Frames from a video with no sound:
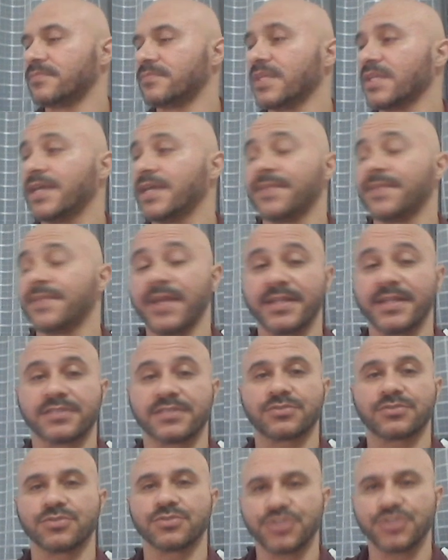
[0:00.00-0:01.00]
and then
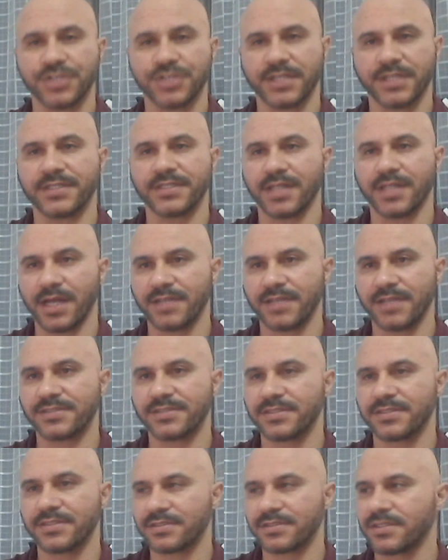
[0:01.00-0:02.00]
associate the
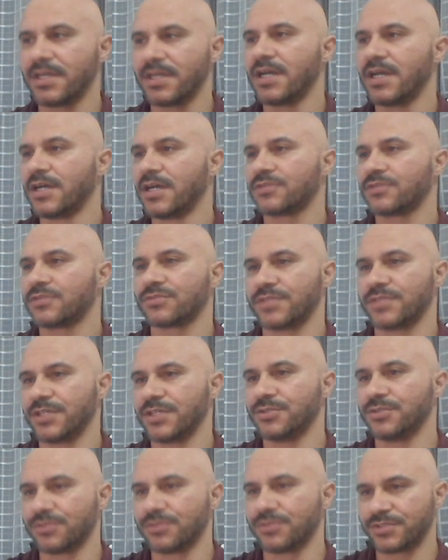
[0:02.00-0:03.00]
license to the
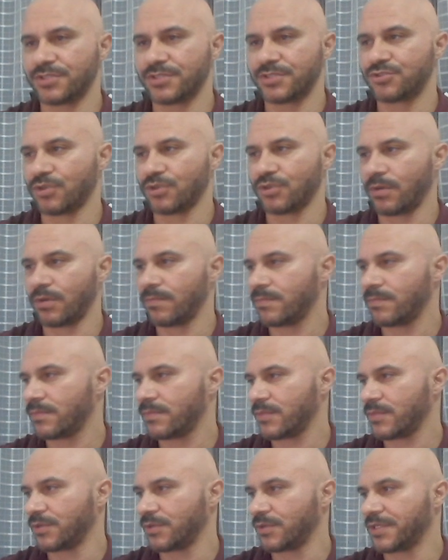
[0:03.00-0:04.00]
user John.
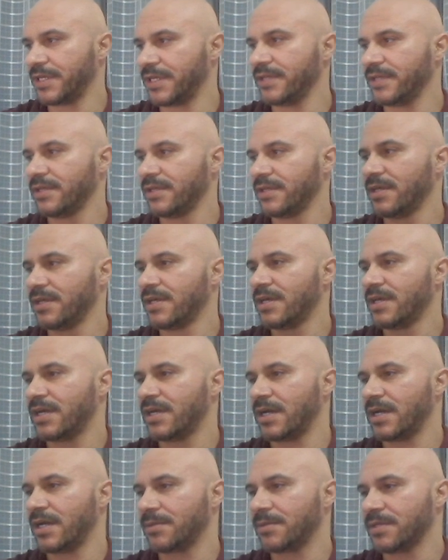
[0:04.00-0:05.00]
Okay,
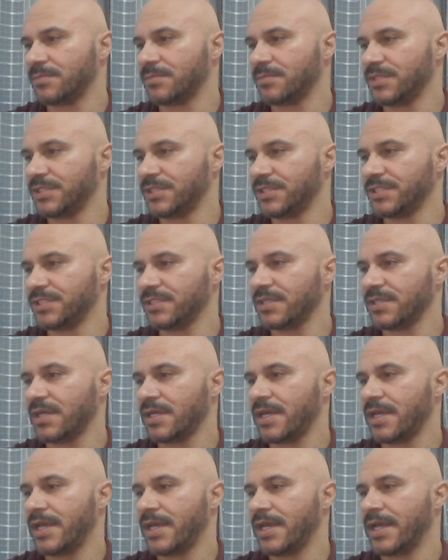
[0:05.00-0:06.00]
I come here,
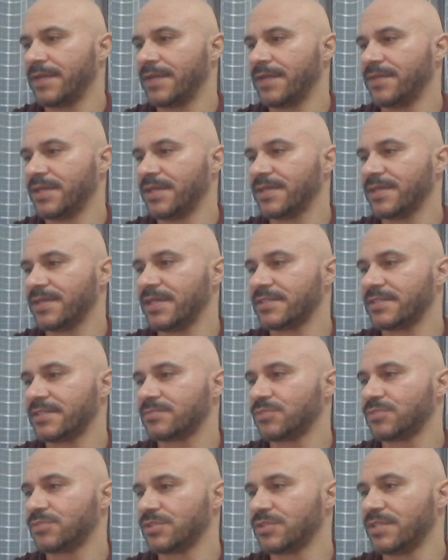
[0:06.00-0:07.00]
and then I
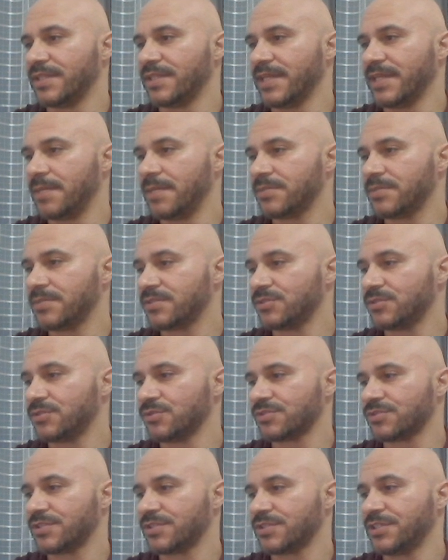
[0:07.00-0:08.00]
put the named
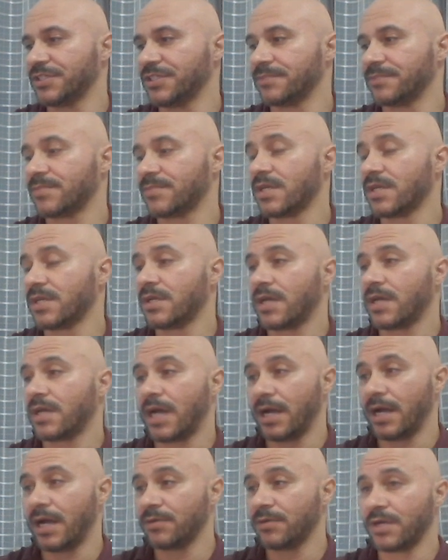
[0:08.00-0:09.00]
user here.
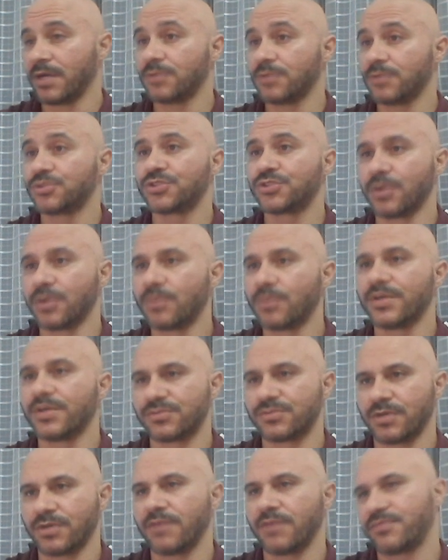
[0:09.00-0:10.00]
I will show as
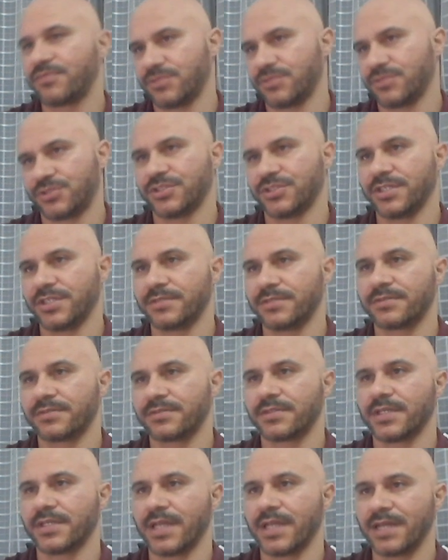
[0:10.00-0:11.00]
well for sure
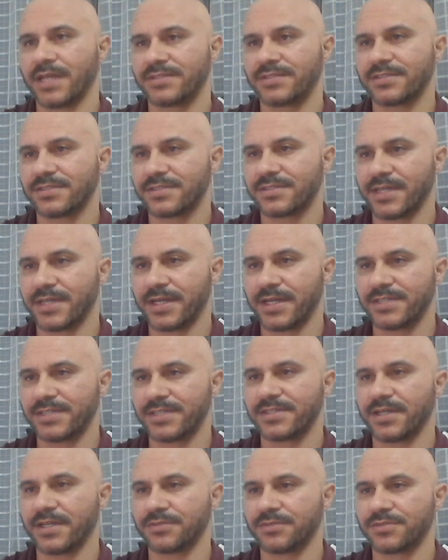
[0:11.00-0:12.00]
the license that I
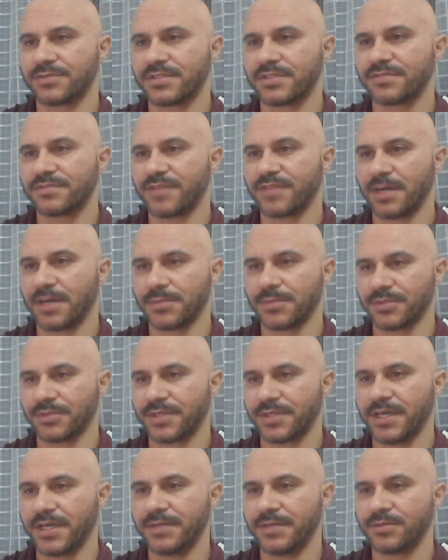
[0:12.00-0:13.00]
set on this environment.
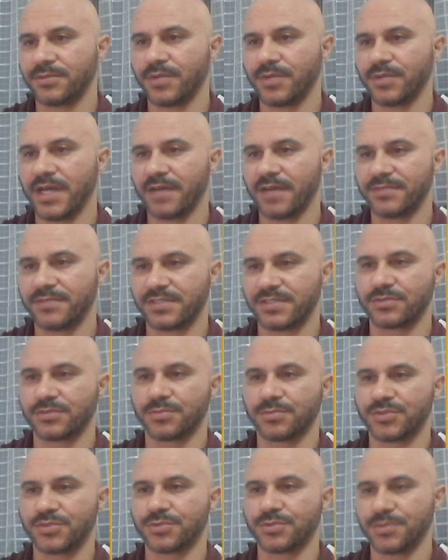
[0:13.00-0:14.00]
Okay, we have the
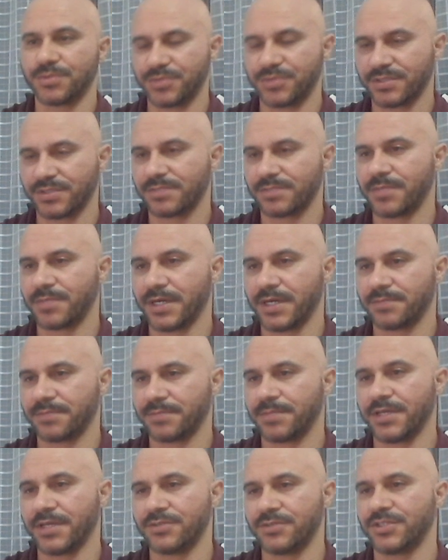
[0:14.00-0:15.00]
subscriptions part
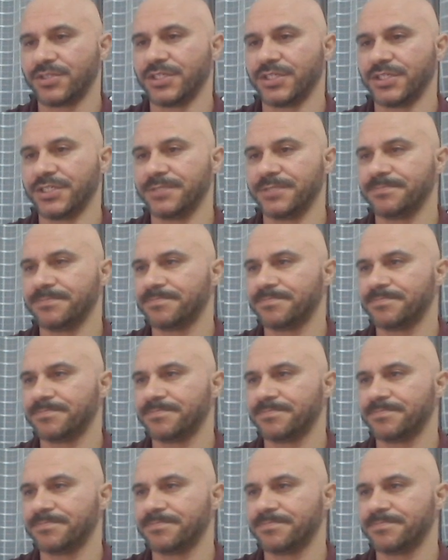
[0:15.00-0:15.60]
page here,